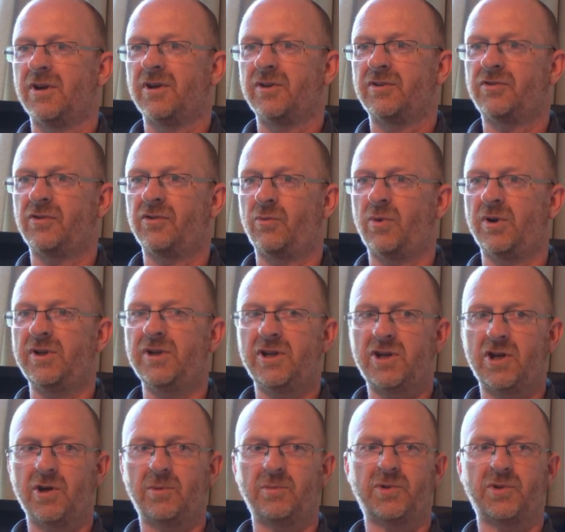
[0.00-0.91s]
So when you
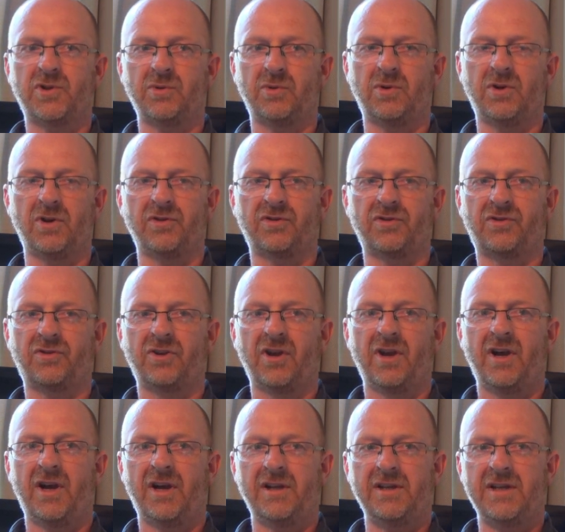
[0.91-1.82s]
come to us
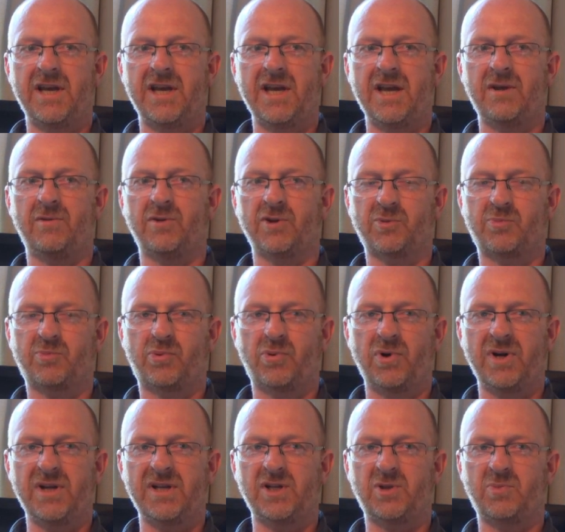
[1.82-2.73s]
and you hear us
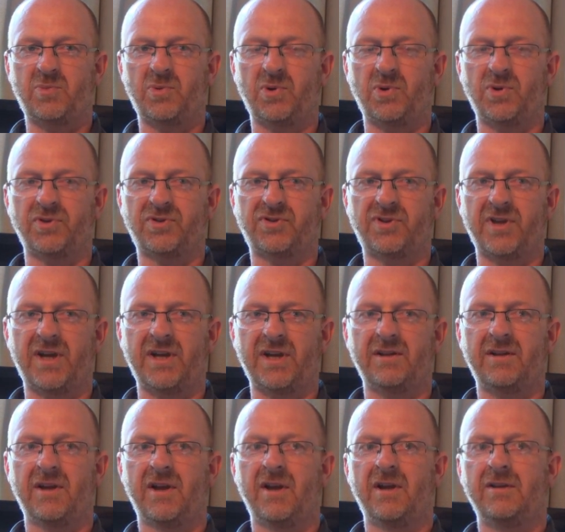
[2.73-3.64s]
preach, Paul's
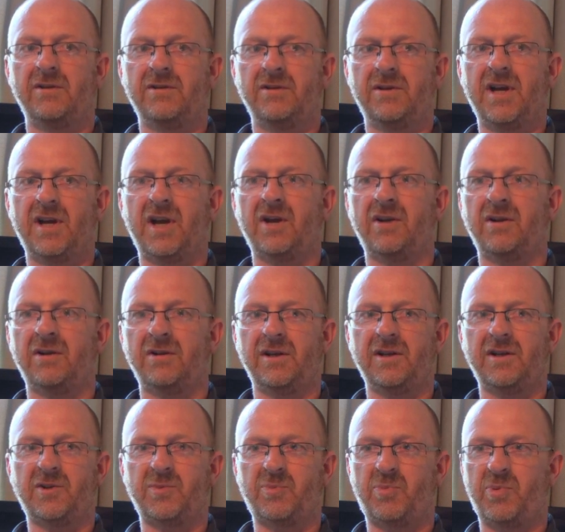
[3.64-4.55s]
saying you get
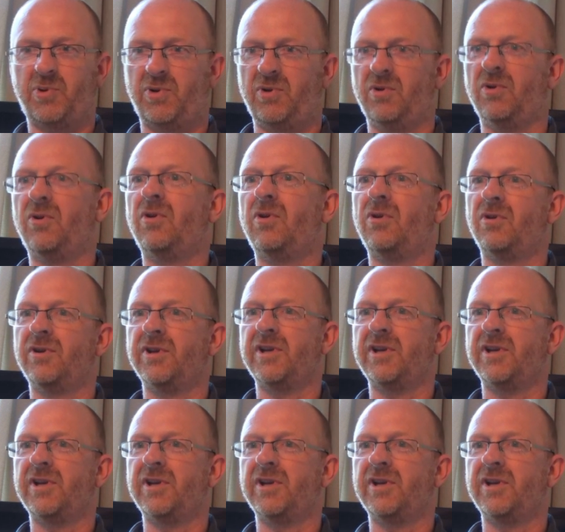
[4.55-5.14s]
it's pure.